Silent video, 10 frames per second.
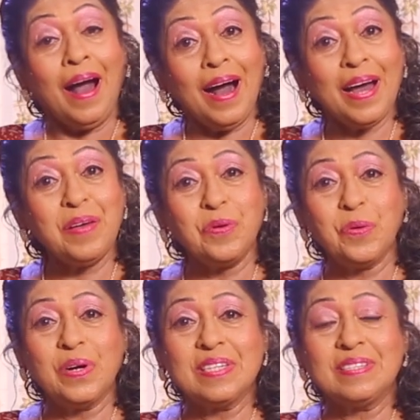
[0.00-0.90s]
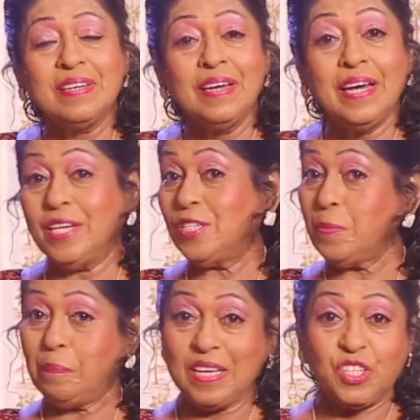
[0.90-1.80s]
Hi viewers, it's a
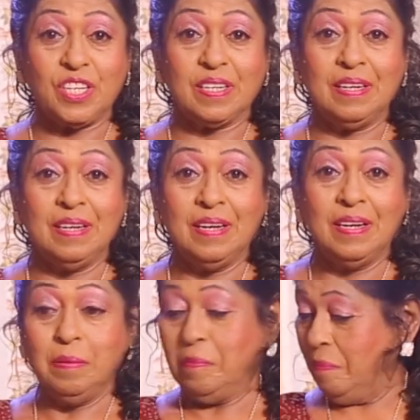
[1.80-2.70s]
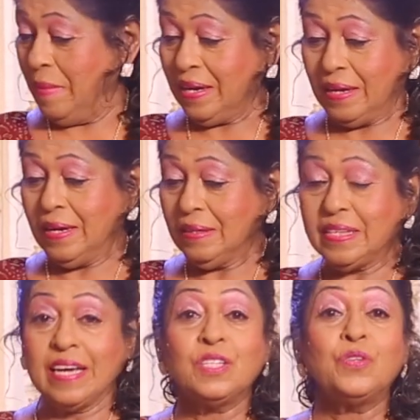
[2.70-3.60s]
pleasure making
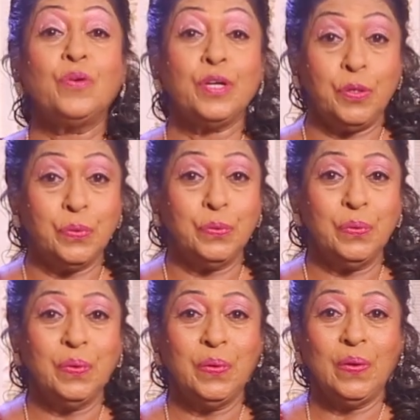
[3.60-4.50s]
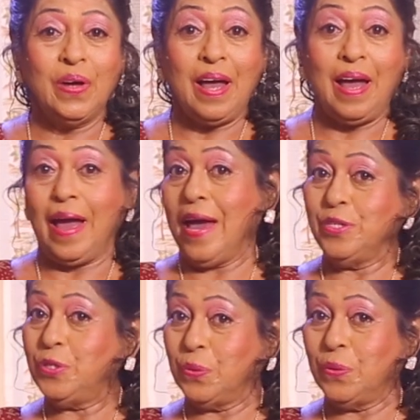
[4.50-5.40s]
things for you
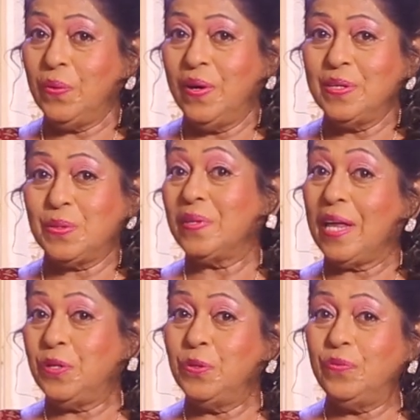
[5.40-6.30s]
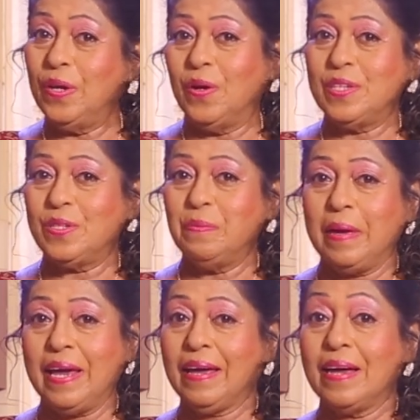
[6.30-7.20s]
and show so that you will also
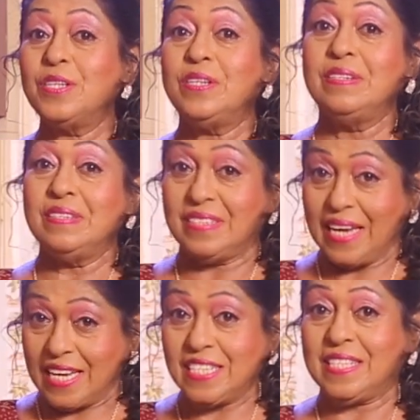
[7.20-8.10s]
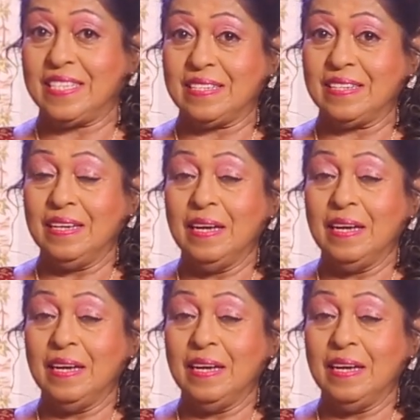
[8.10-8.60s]
make and taste it.